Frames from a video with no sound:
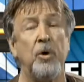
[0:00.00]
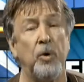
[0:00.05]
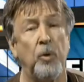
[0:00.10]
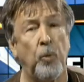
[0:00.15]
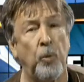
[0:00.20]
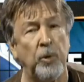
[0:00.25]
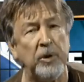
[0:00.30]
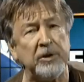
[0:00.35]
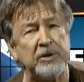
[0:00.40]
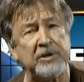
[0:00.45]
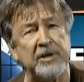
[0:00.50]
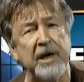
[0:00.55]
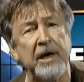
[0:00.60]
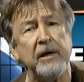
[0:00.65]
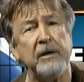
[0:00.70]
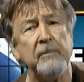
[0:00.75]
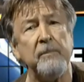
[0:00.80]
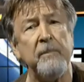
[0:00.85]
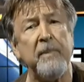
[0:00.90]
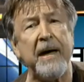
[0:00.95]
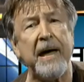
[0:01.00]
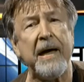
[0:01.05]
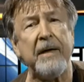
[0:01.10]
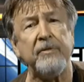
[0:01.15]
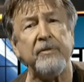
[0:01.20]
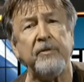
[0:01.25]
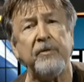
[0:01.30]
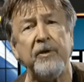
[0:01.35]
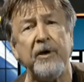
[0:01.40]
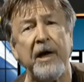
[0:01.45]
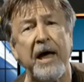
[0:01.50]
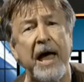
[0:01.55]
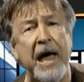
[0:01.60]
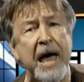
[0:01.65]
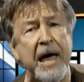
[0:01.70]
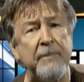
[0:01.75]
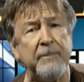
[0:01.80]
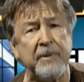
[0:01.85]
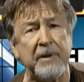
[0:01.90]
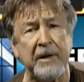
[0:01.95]
We'll tell about the
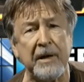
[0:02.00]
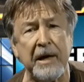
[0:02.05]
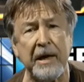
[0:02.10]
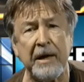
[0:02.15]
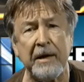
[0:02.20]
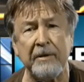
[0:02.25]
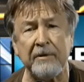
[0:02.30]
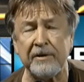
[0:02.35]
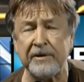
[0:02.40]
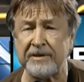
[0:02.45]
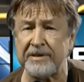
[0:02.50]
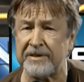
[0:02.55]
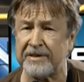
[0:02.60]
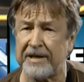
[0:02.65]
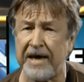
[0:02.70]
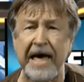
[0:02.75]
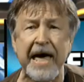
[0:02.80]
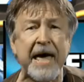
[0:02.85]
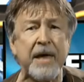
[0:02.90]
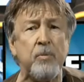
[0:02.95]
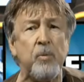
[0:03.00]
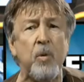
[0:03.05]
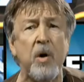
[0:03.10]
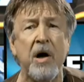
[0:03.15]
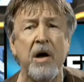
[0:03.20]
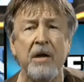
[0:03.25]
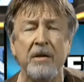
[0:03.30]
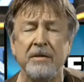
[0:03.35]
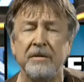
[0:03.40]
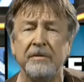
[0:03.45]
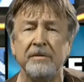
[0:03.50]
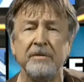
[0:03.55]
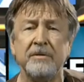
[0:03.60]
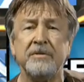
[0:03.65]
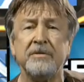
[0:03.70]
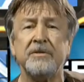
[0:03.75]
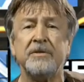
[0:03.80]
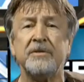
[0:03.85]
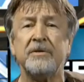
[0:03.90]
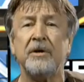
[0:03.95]
happy and the sad
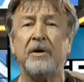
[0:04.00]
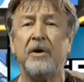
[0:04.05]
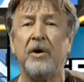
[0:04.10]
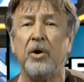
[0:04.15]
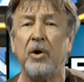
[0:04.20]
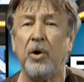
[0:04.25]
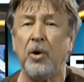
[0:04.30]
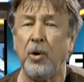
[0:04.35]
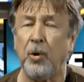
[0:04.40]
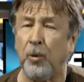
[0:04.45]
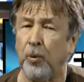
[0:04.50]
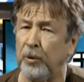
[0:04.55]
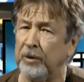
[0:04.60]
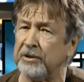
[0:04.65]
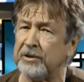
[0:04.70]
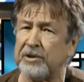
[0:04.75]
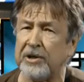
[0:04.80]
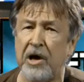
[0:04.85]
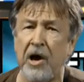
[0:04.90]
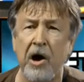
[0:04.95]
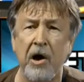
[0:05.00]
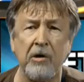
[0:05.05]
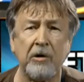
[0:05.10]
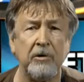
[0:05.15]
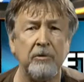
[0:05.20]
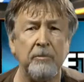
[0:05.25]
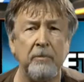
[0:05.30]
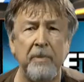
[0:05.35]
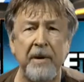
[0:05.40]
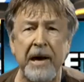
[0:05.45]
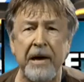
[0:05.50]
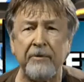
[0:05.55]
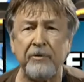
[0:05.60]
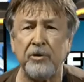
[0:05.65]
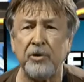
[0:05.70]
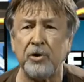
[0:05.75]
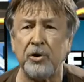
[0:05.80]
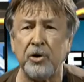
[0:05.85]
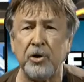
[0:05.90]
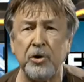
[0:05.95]
ones. We'll talk about
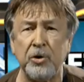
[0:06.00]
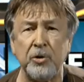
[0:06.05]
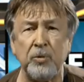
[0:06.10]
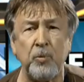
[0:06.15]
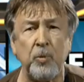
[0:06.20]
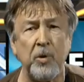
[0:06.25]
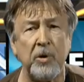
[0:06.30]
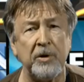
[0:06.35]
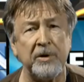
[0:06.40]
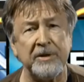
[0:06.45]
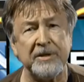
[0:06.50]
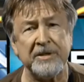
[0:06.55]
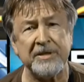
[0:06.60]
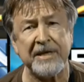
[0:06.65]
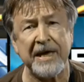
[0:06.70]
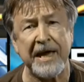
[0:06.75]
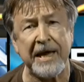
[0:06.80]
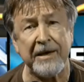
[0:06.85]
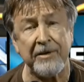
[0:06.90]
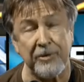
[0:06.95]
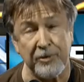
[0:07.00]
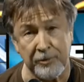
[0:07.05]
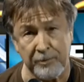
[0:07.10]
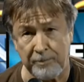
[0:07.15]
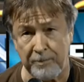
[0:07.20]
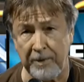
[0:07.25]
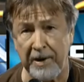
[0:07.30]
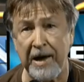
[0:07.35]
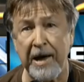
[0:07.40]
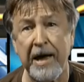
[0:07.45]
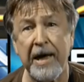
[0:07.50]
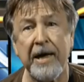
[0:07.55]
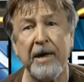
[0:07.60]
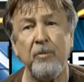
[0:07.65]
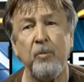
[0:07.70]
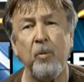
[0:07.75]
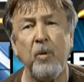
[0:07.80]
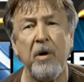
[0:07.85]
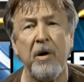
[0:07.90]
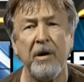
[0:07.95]
the good ones and the
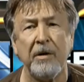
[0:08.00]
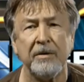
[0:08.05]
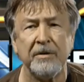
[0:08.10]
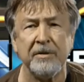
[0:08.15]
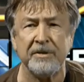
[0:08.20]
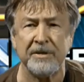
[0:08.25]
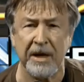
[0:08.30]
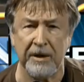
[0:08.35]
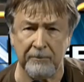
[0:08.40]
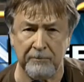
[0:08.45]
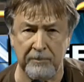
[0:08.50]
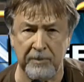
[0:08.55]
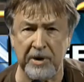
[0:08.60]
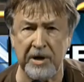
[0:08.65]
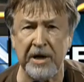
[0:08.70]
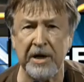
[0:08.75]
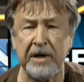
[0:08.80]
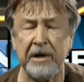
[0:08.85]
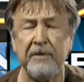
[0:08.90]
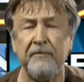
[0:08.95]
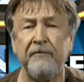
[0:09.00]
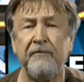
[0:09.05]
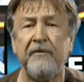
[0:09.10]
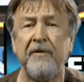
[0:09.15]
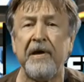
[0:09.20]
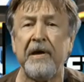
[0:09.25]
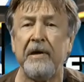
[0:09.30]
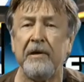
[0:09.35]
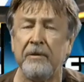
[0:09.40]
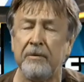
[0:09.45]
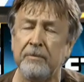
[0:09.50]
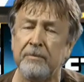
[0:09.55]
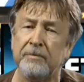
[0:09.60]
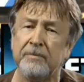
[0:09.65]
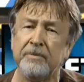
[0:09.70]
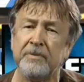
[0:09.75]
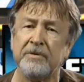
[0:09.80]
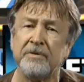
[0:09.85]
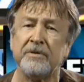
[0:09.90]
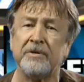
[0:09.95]
bad ones. Many
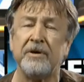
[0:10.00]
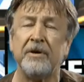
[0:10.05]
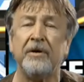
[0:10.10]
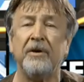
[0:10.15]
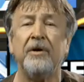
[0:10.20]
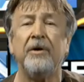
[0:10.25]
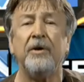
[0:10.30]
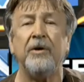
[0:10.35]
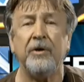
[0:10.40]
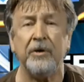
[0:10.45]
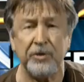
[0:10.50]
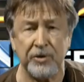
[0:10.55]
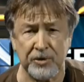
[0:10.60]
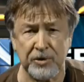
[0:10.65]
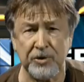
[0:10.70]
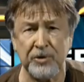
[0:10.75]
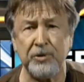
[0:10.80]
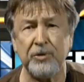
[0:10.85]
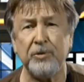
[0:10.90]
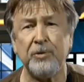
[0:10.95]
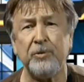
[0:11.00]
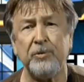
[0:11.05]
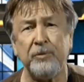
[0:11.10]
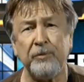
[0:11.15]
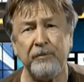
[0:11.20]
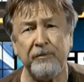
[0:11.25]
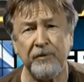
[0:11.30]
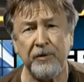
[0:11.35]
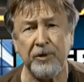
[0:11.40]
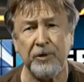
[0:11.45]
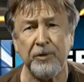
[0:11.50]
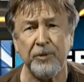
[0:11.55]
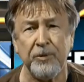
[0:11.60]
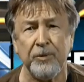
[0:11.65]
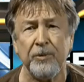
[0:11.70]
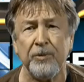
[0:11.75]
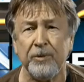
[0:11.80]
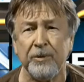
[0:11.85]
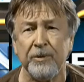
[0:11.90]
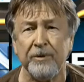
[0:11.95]
films to view
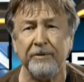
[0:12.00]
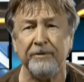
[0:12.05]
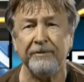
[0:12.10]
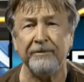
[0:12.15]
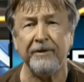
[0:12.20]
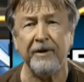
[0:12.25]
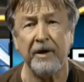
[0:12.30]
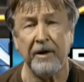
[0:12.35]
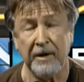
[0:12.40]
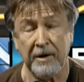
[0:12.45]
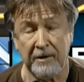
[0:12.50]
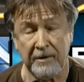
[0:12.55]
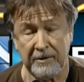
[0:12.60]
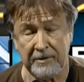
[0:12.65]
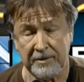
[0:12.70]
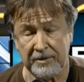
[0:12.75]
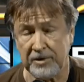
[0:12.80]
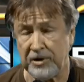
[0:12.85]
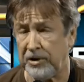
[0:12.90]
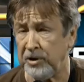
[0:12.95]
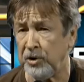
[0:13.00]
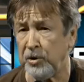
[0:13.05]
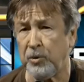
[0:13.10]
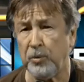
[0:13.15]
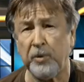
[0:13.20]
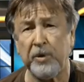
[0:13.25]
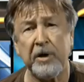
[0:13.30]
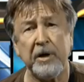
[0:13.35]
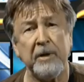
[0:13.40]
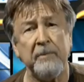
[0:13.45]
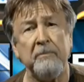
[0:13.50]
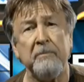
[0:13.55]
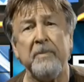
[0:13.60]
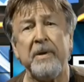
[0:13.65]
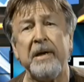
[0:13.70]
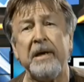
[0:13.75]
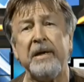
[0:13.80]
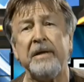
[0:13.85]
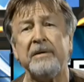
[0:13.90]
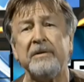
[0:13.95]
till we
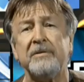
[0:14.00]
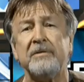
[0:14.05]
meet